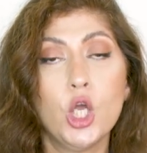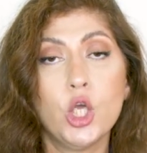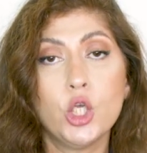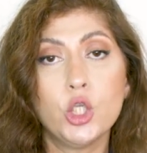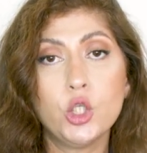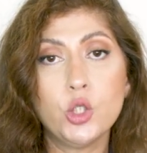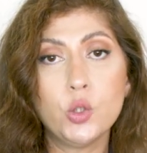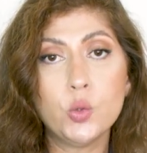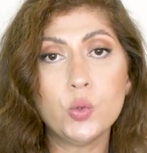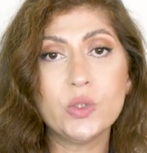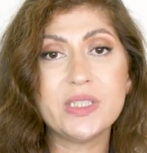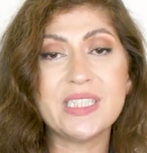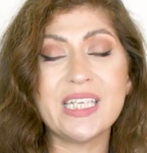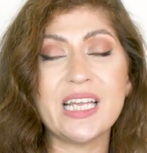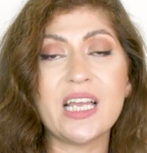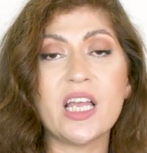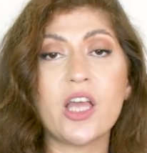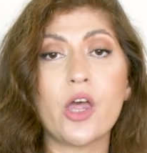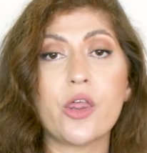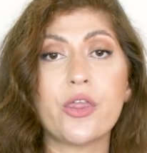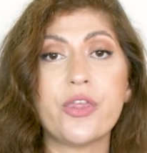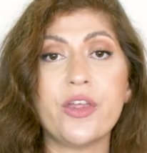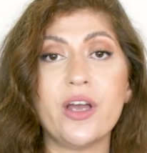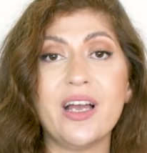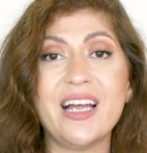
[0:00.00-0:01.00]
using
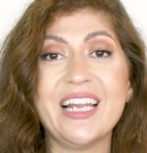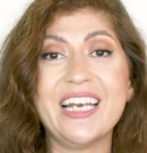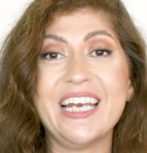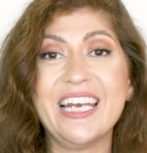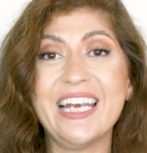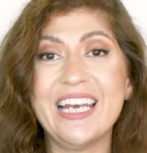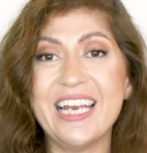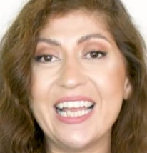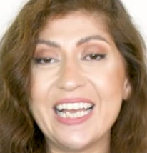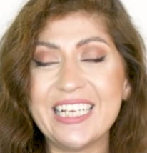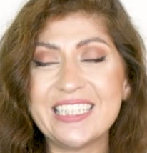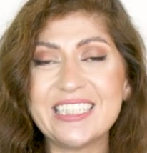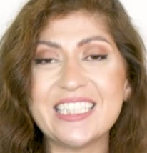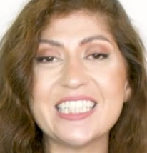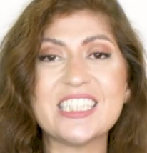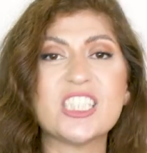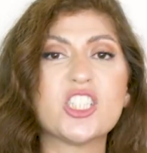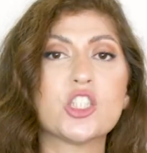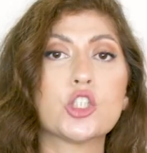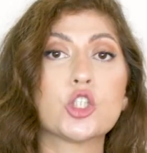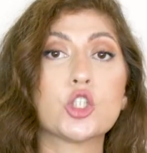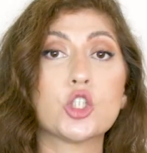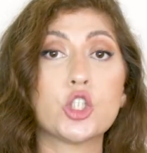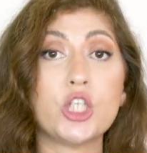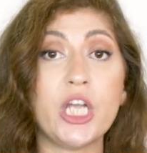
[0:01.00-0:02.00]
the
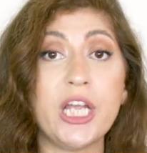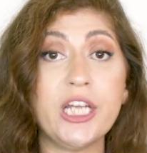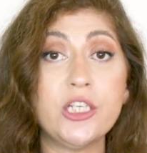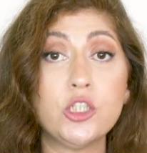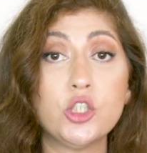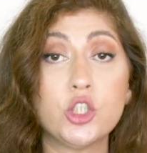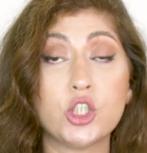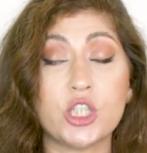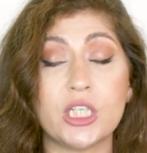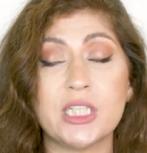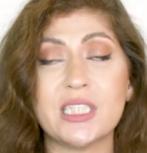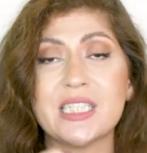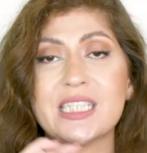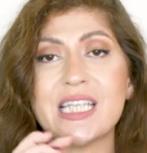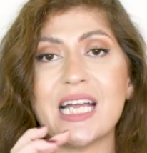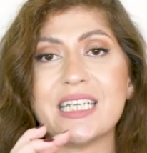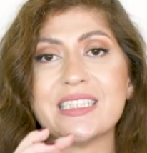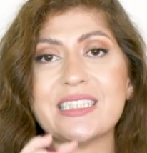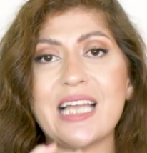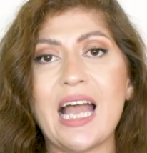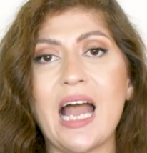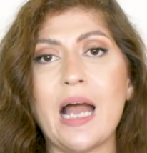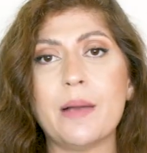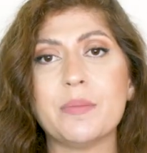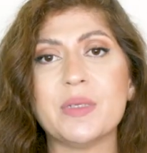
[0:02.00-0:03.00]
latest changes
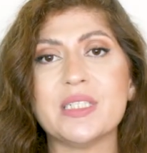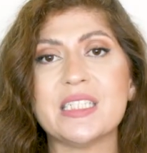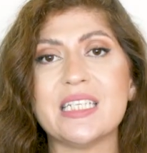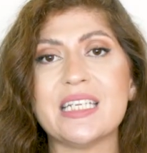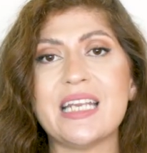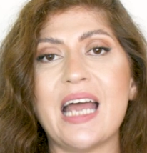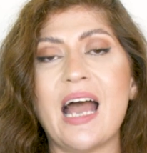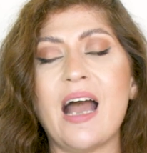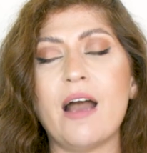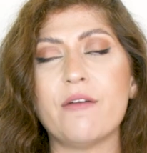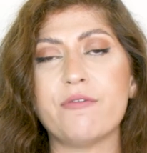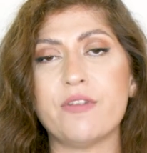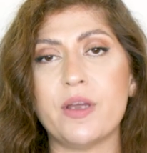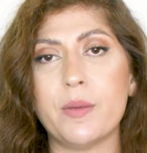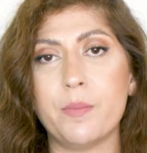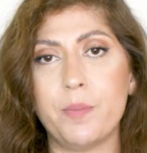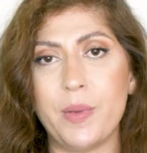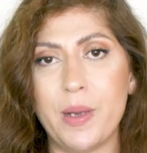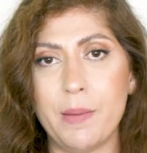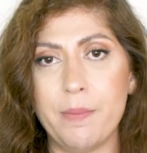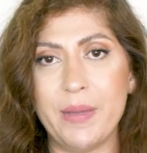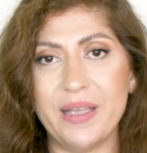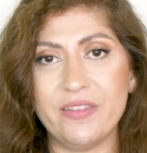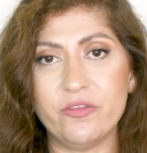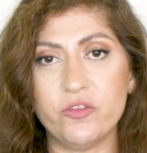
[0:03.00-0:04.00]
that Amazon have
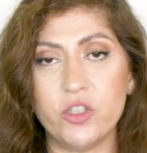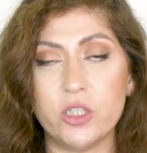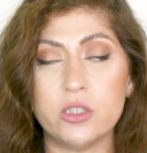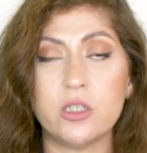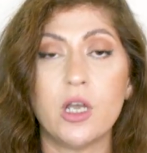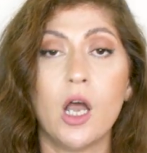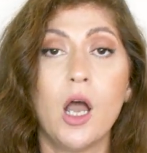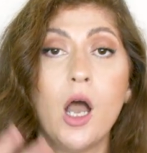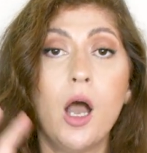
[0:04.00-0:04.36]
implemented.